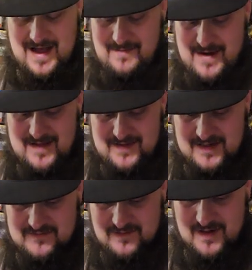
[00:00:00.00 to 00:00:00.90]
I buy
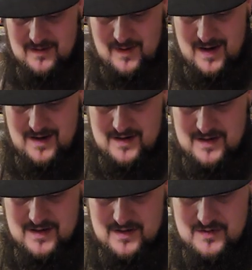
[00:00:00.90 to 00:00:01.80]
things from all
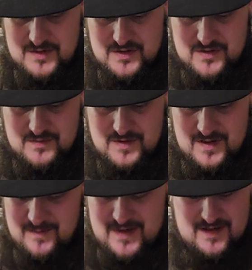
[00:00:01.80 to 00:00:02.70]
around YouTube.
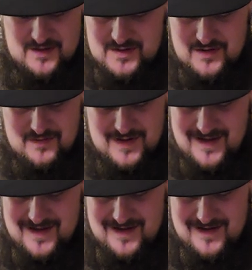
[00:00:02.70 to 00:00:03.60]
I mean, not YouTube,
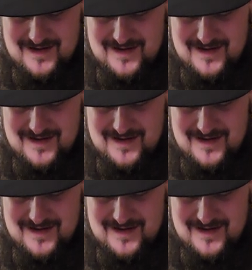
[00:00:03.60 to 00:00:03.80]
uh,